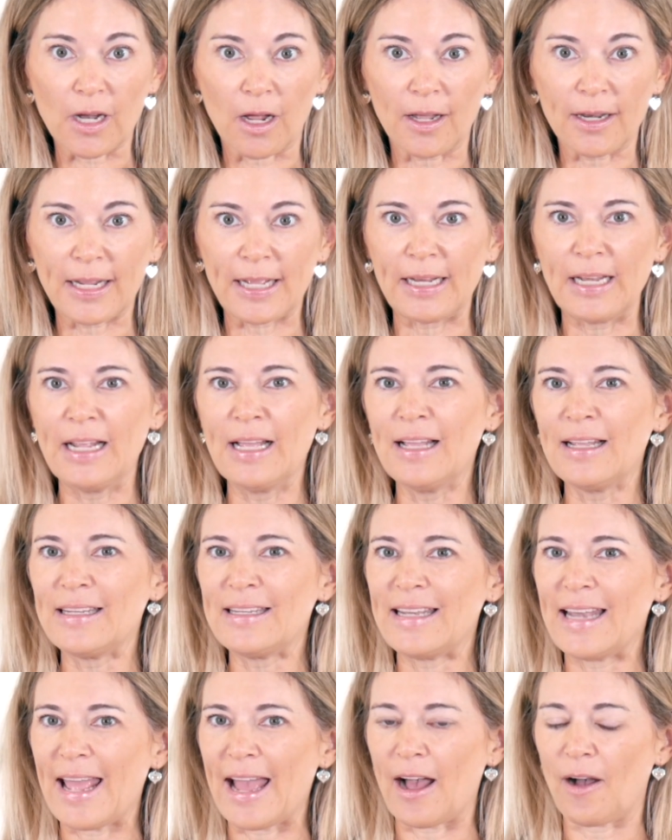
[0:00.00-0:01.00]
on it.
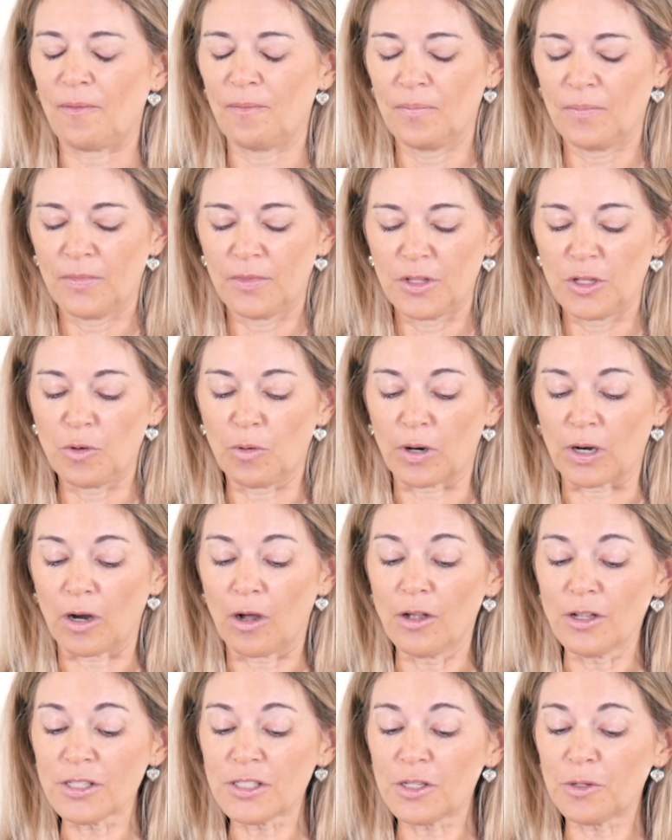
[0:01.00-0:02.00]
Now, you are
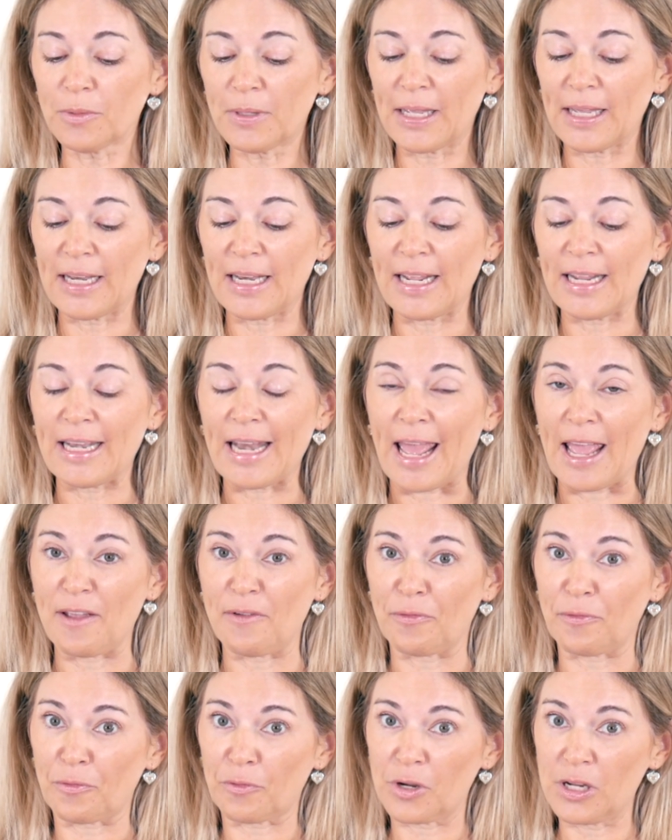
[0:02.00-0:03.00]
also getting a
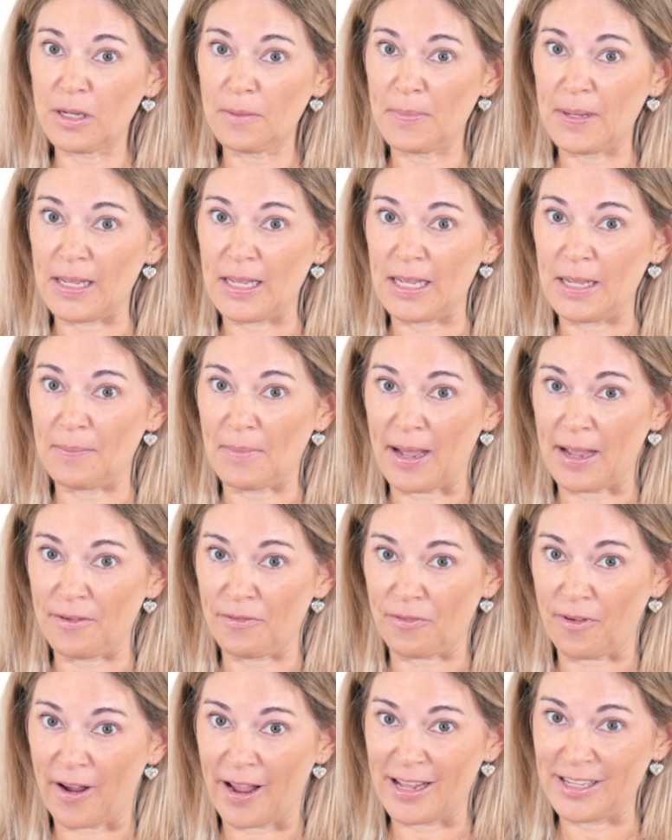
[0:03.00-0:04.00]
freebie, my
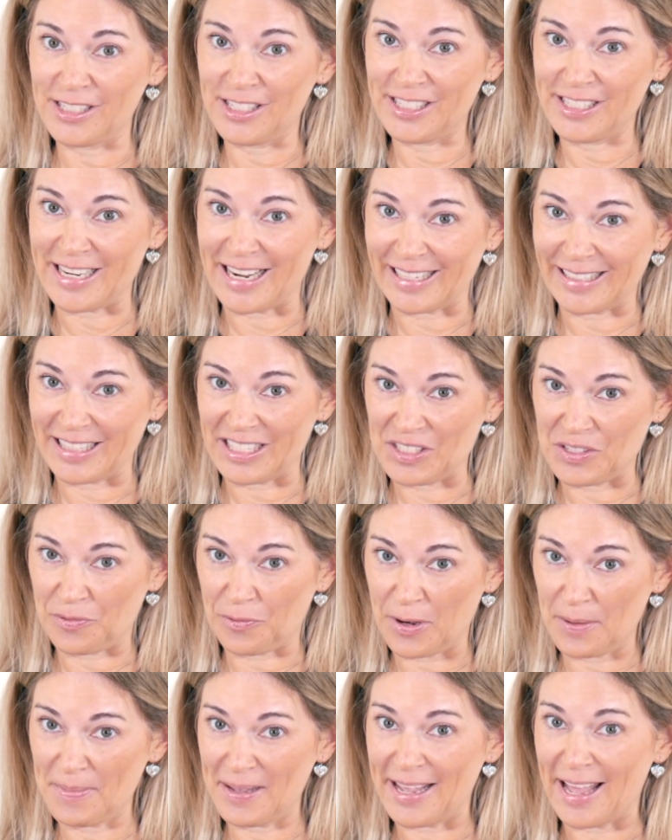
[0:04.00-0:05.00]
friends. Check this
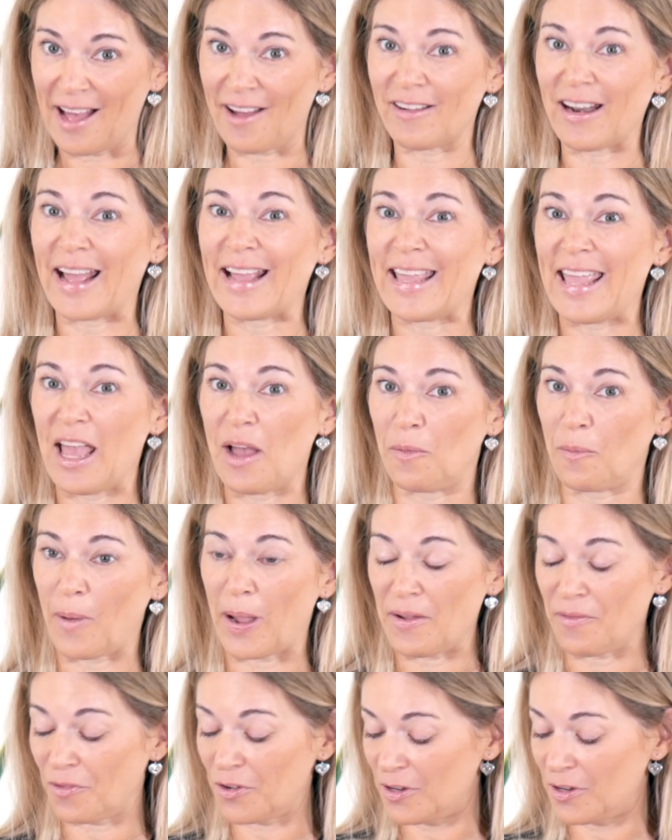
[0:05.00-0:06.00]
freebie out. I can't wait for